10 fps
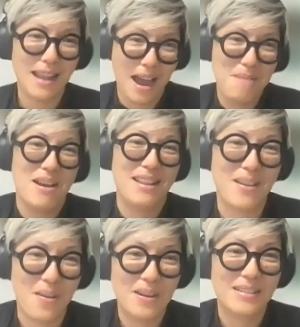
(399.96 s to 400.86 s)
alignment,
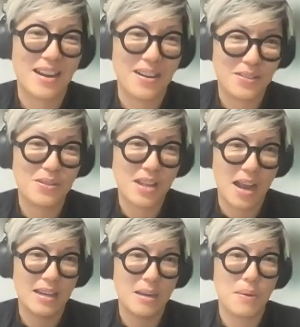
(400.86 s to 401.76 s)
the whole entire
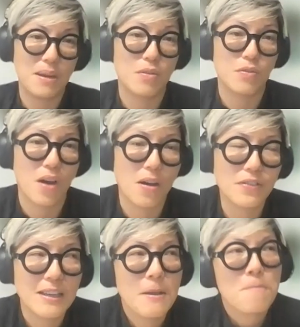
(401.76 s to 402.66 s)
society being
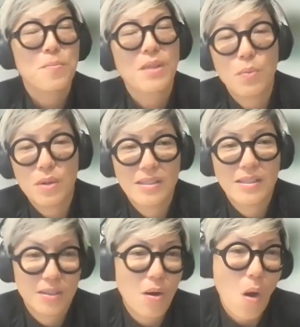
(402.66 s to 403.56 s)
involved, we're
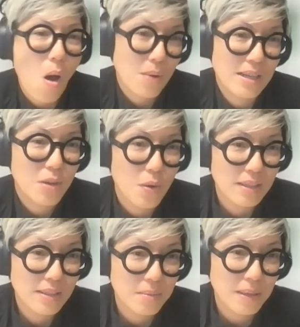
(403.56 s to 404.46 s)
still always
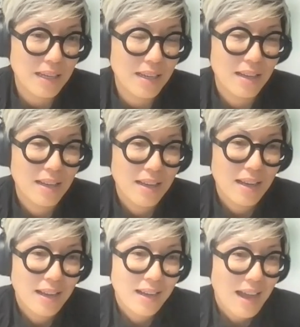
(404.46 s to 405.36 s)
going to be
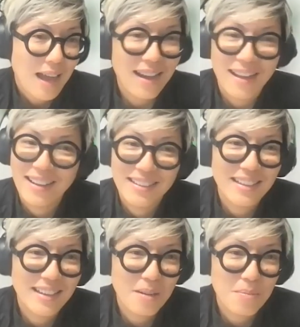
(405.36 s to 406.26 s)
uh,
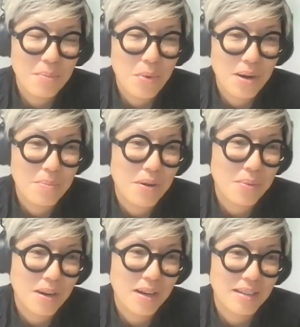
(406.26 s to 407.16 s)
needing more and
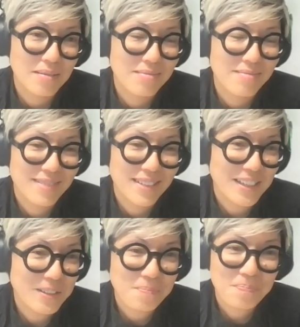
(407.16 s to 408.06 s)
more work and, you
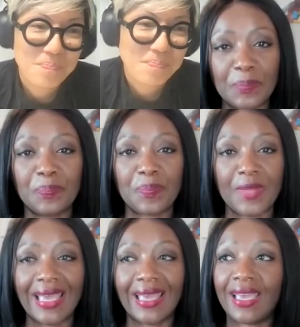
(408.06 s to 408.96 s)
know. Yeah
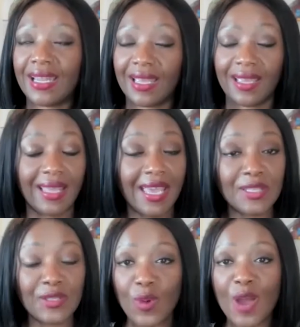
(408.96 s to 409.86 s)
and and
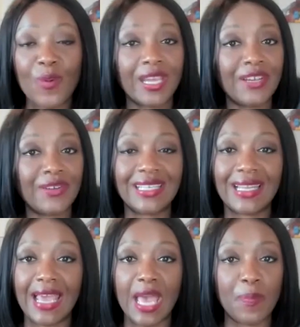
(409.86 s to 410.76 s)
hence why we're here
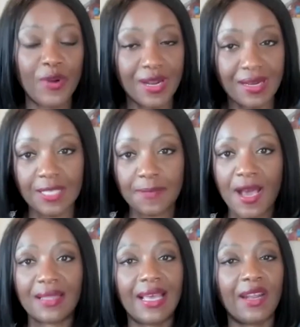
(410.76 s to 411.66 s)
today putting a
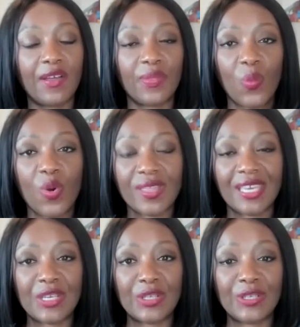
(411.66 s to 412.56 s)
spotlight on the work
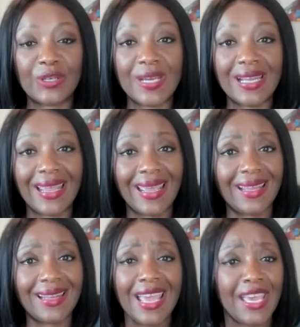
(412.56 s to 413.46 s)
that you're doing
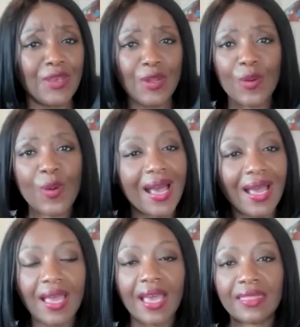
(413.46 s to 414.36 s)
and you know
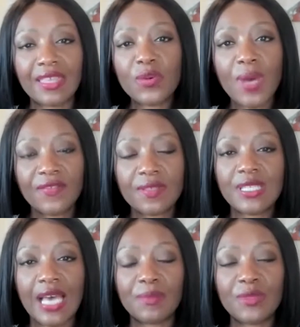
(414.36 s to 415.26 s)
i i think you have some
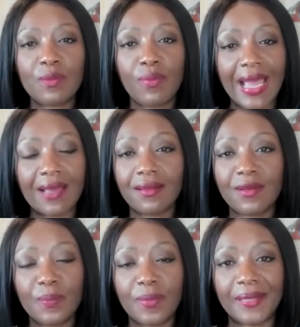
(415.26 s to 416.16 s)
time to brag a
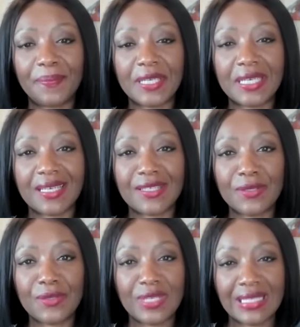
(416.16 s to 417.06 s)
little bit because
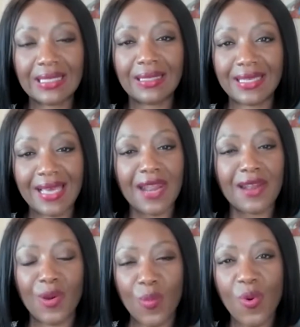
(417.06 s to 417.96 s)
you recently got
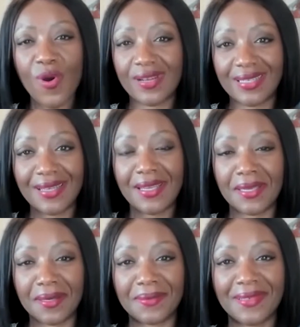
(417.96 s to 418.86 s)
an award didn't
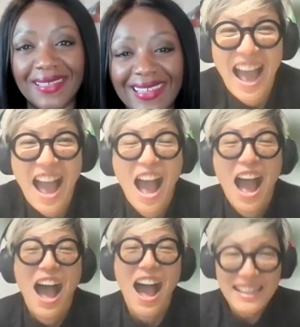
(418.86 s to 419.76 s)
you
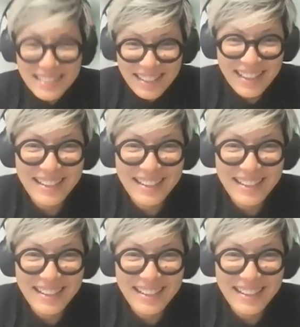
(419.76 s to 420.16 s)
i did